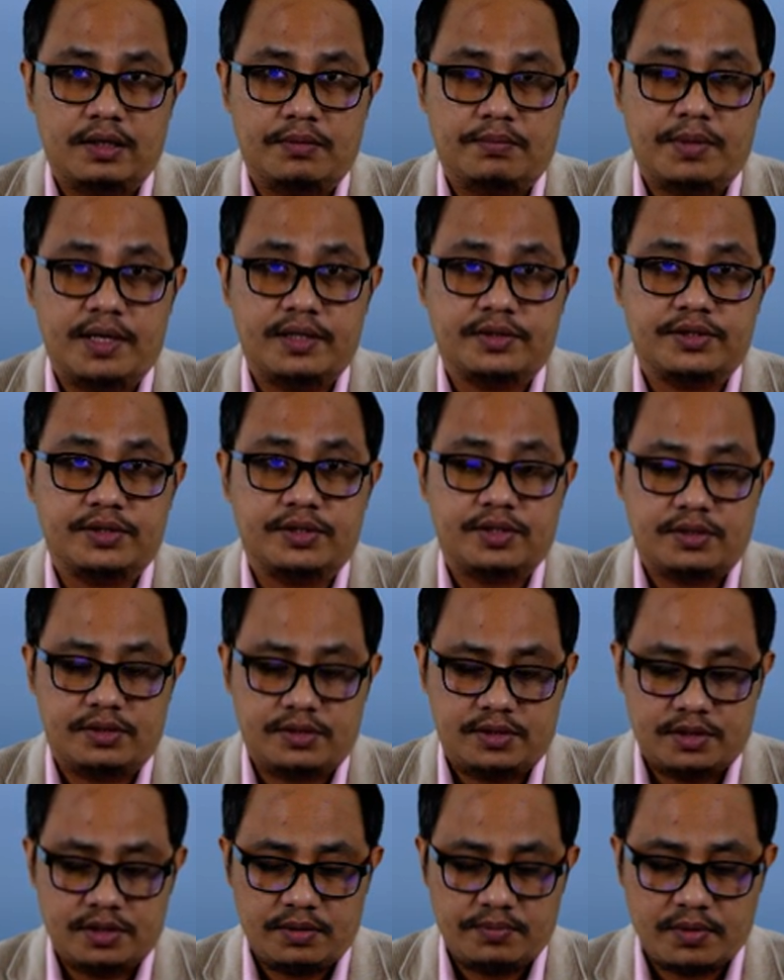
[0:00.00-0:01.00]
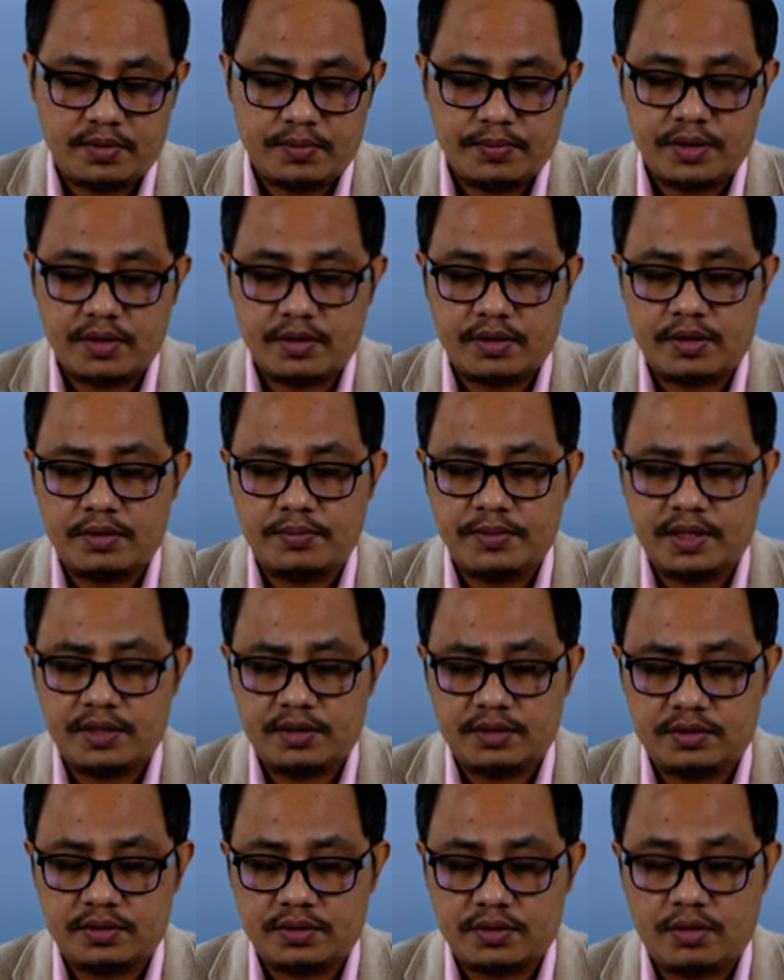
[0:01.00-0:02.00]
basic concept of economic
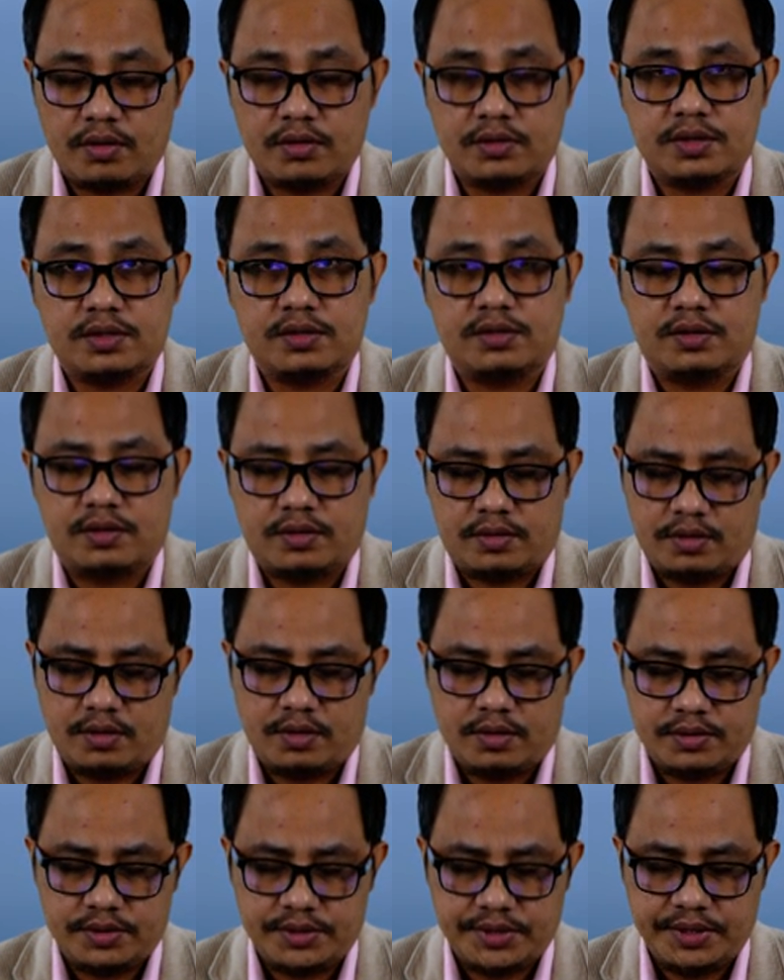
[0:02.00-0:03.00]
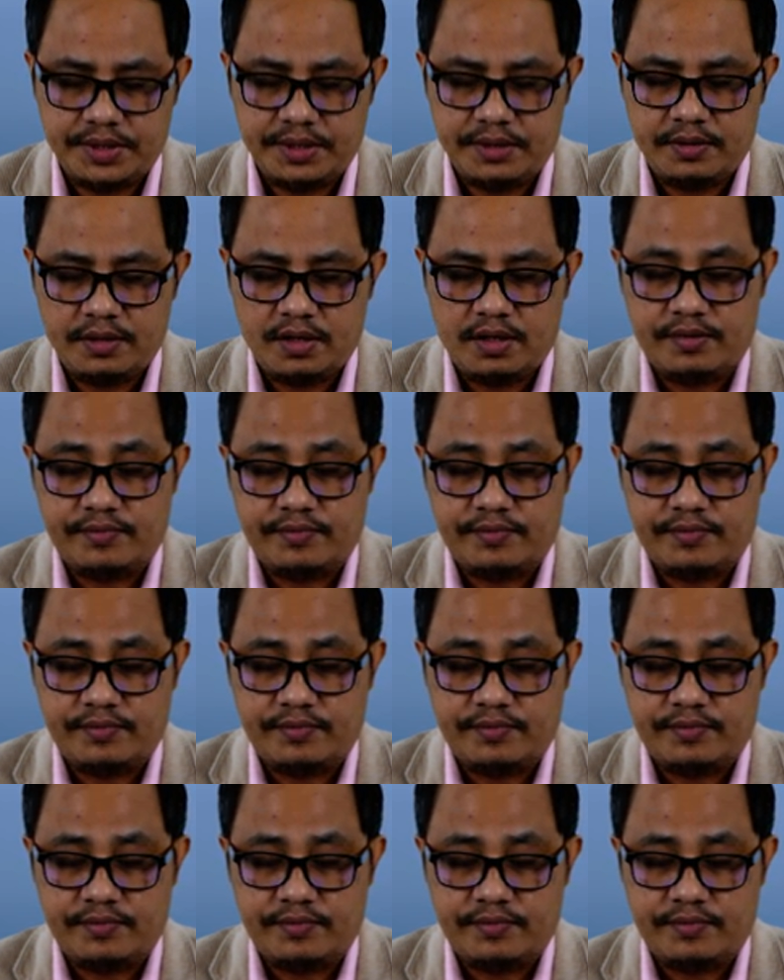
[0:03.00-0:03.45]
thoughts and ecology,